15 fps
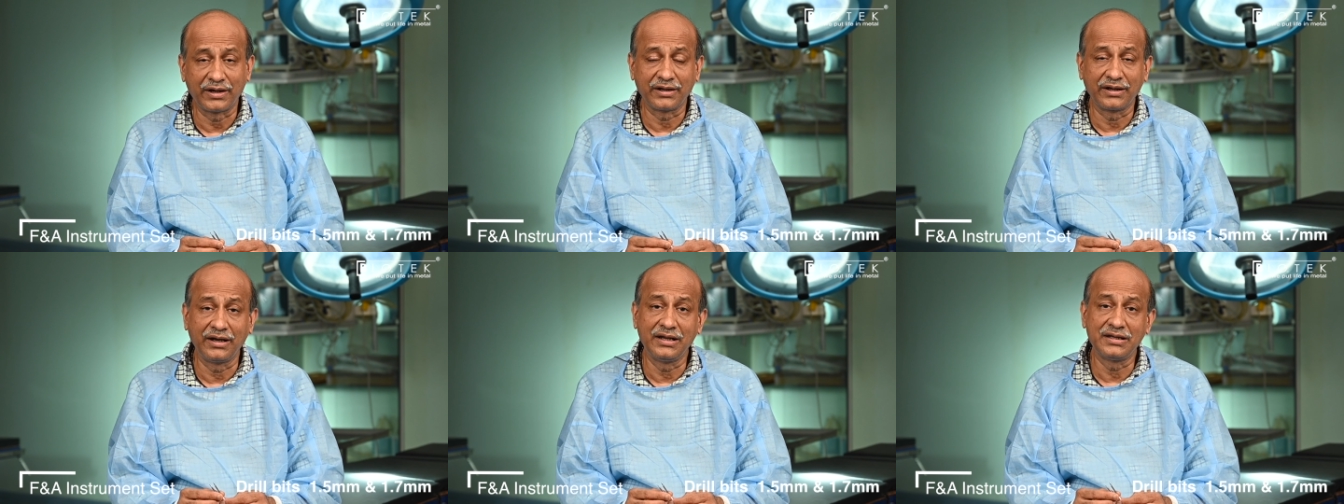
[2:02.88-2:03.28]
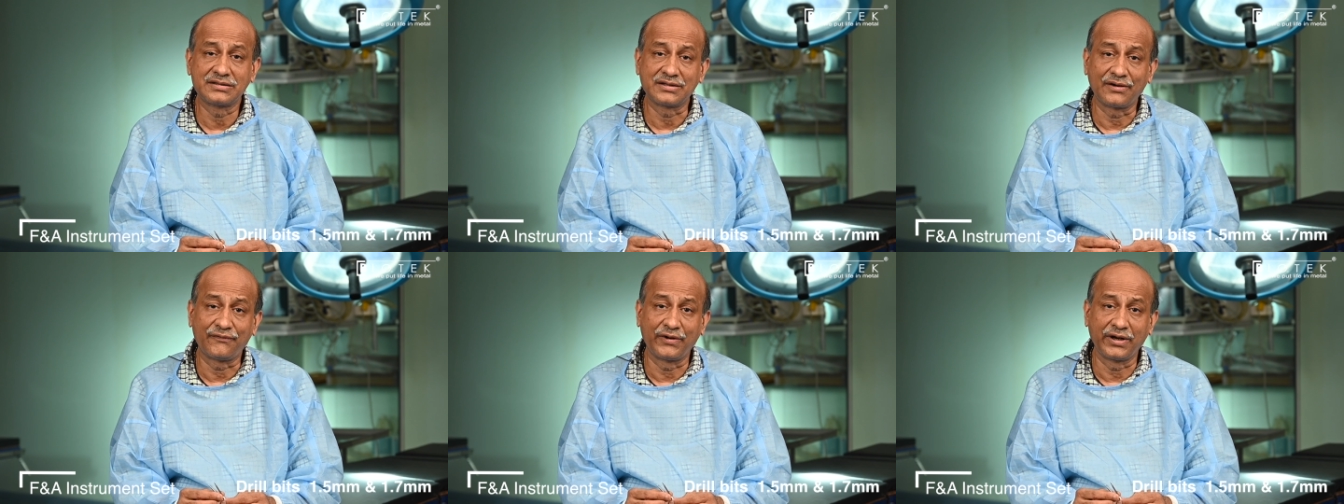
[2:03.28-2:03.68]
really
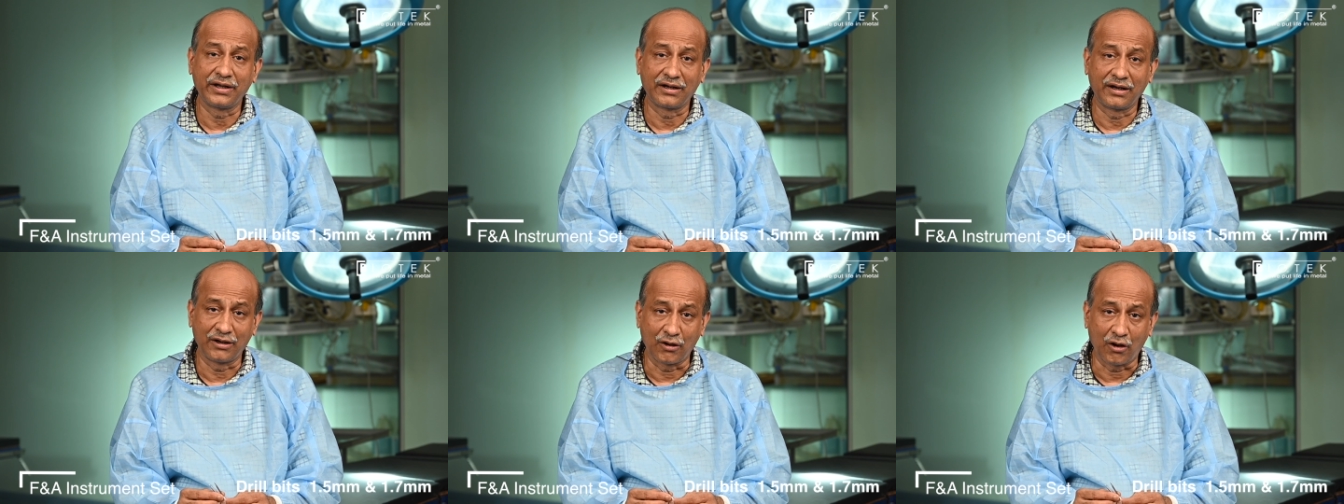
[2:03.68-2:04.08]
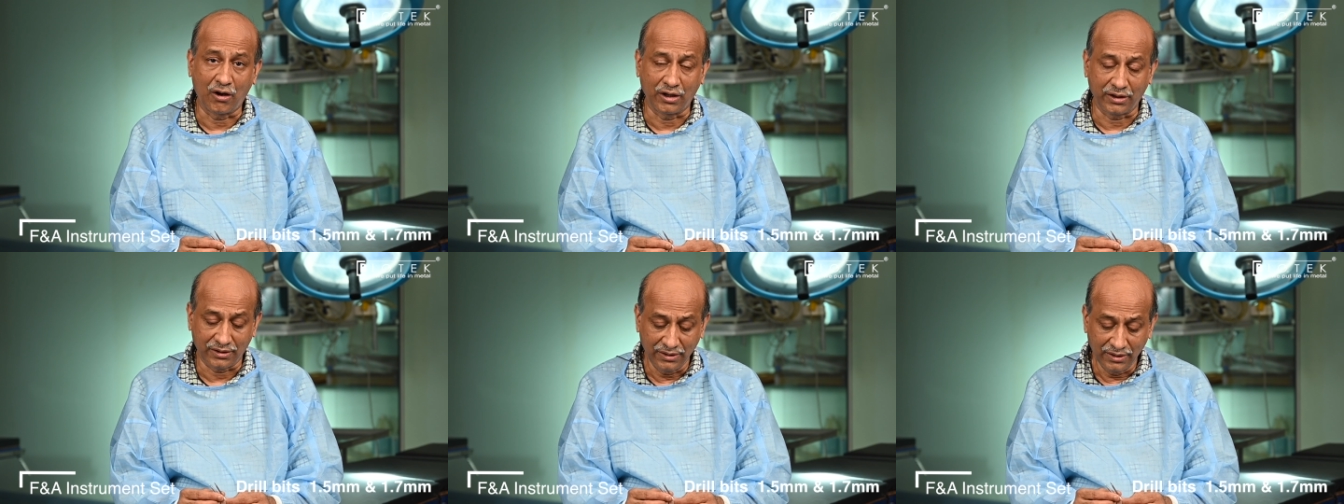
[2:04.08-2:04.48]
suffering a
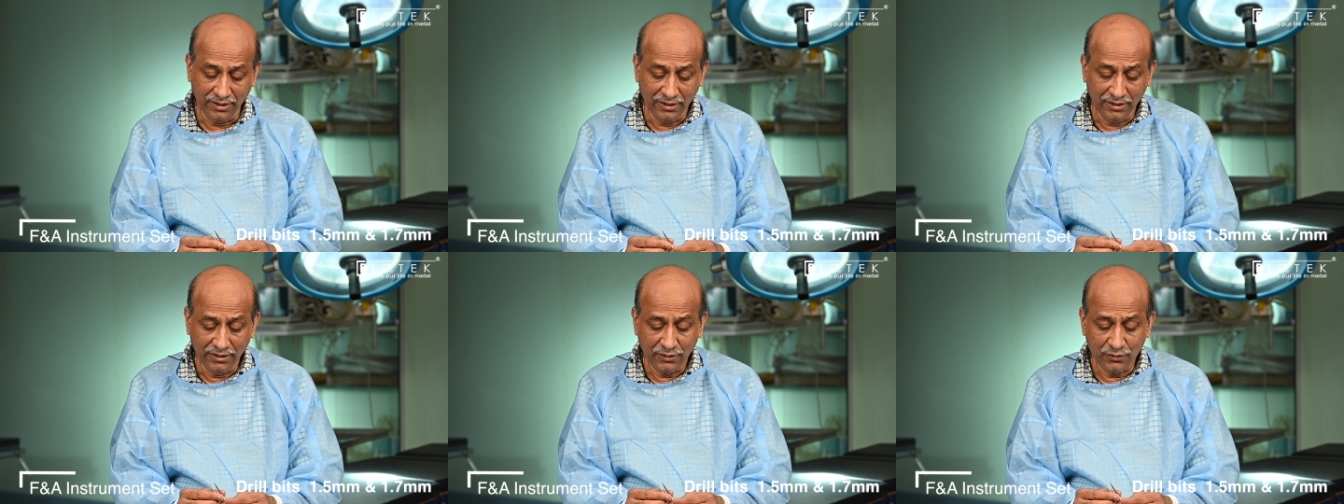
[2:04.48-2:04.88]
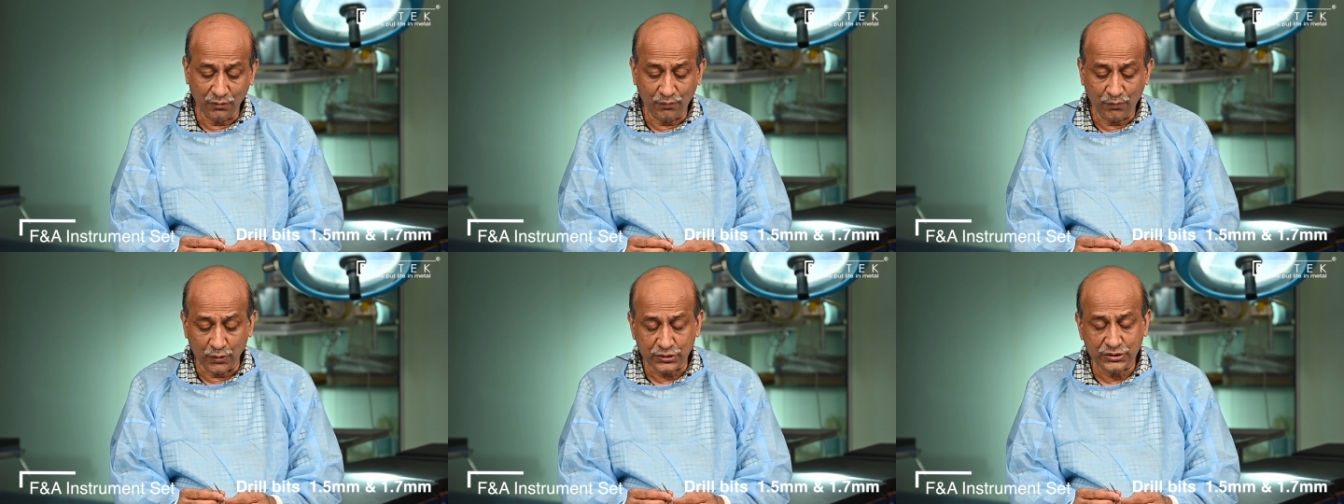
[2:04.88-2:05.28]
lot to
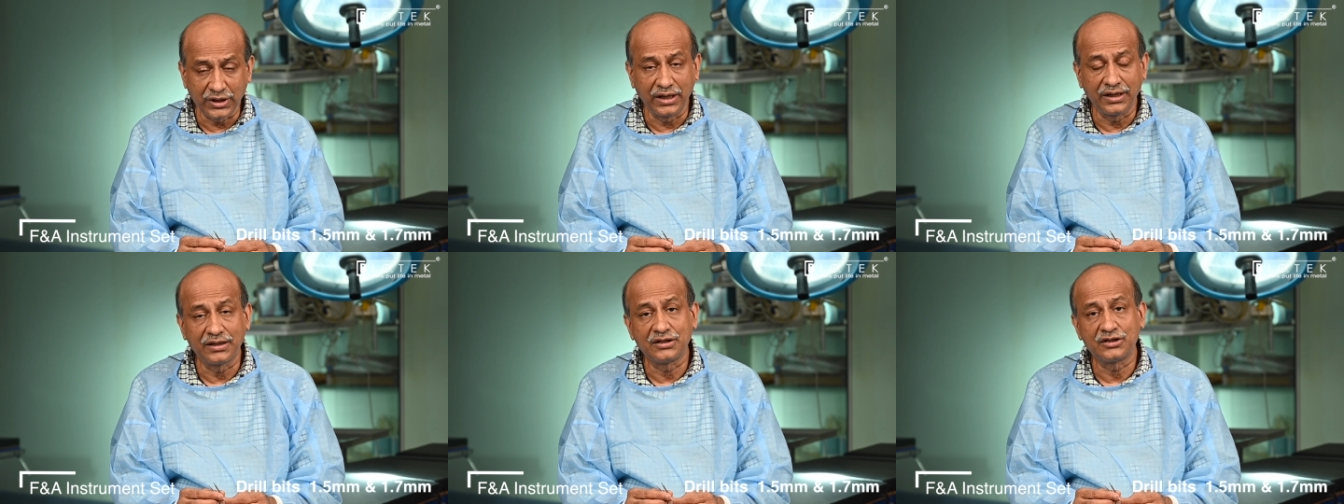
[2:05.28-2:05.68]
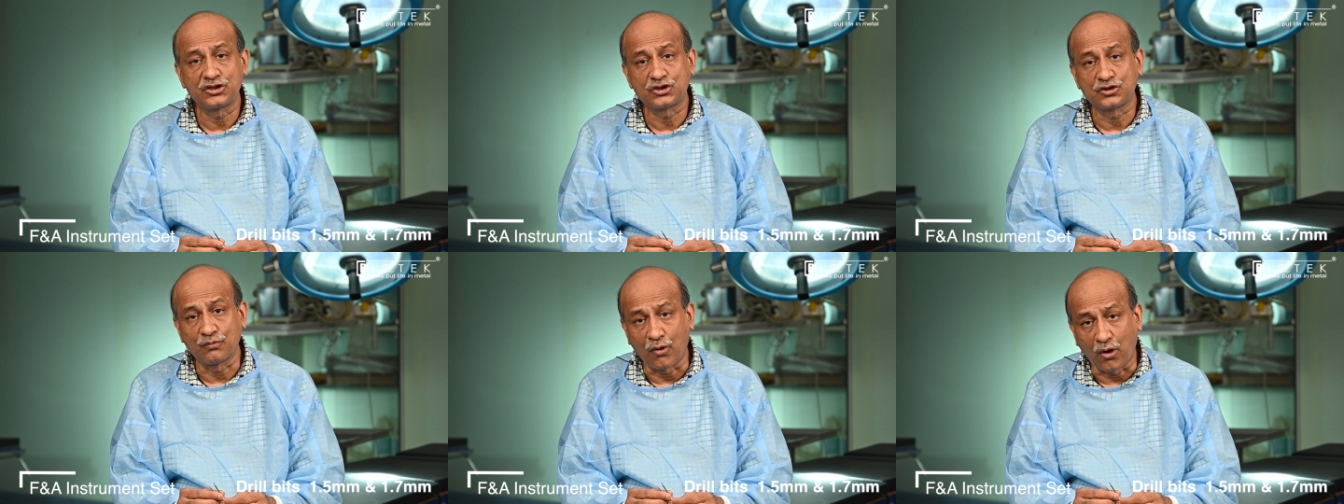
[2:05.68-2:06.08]
push in
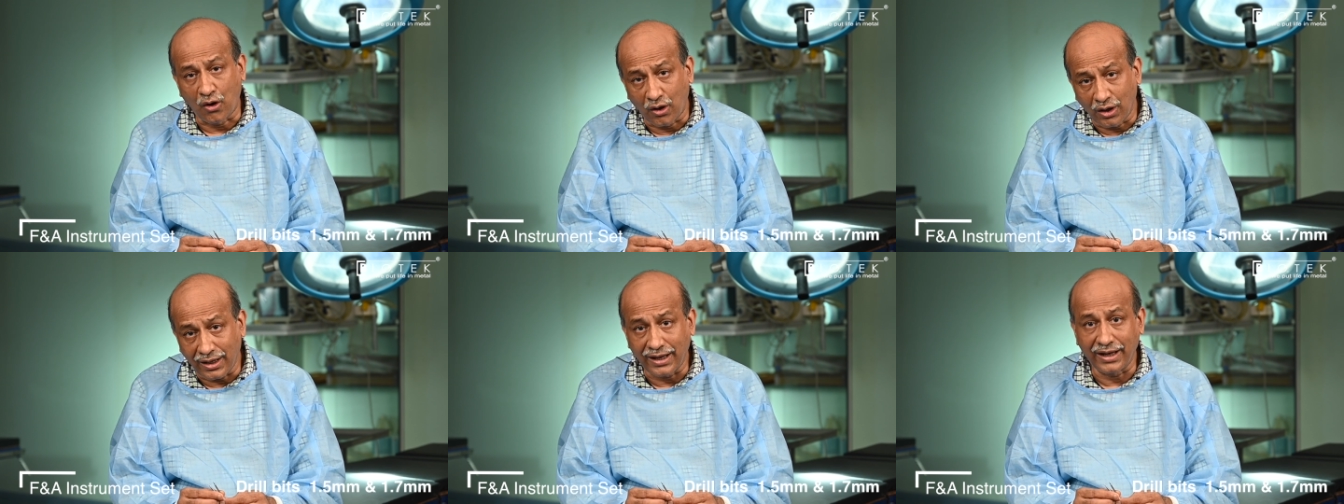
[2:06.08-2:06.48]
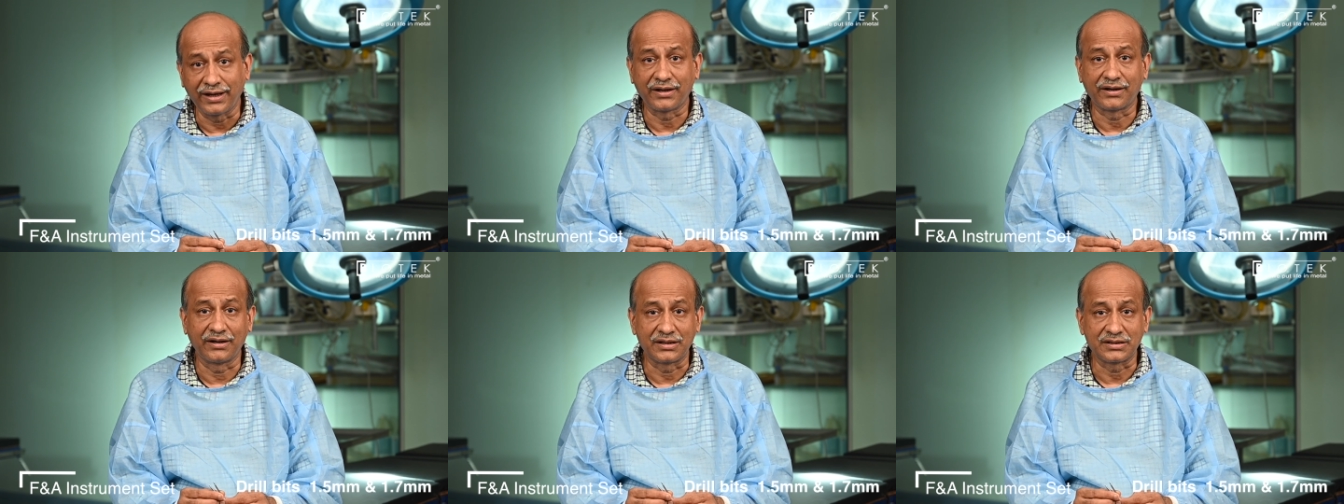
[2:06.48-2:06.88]
small
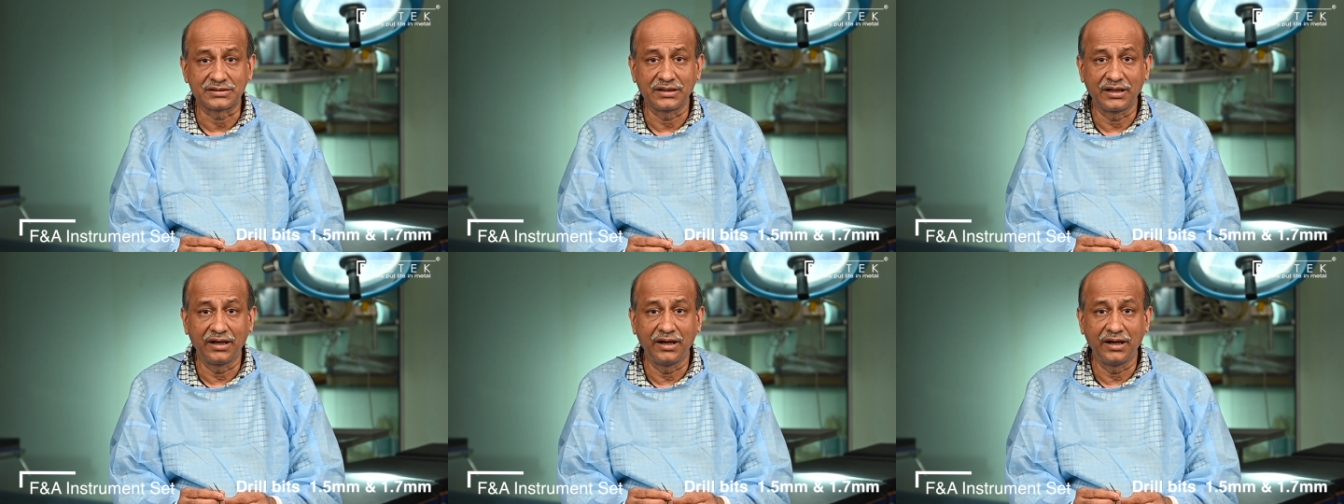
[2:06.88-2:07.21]
anchors